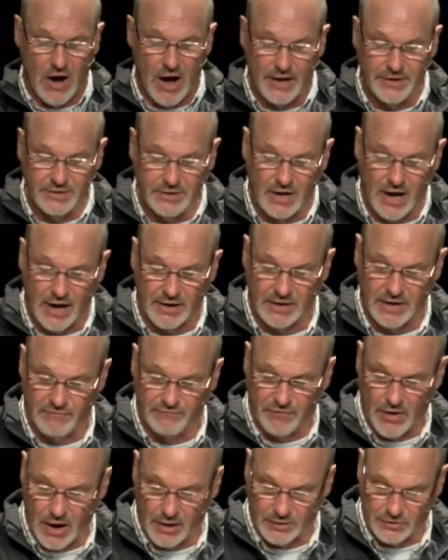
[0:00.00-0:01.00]
ungodly
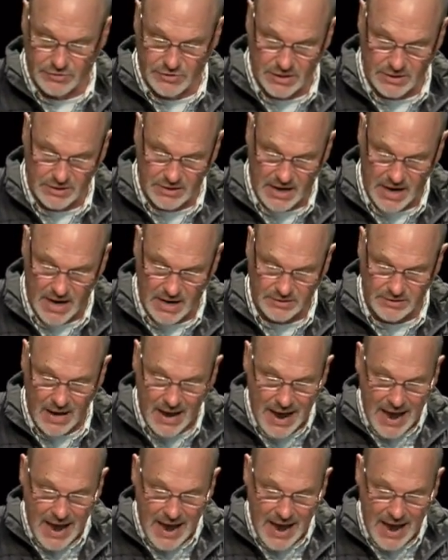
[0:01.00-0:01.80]
fathers and kings.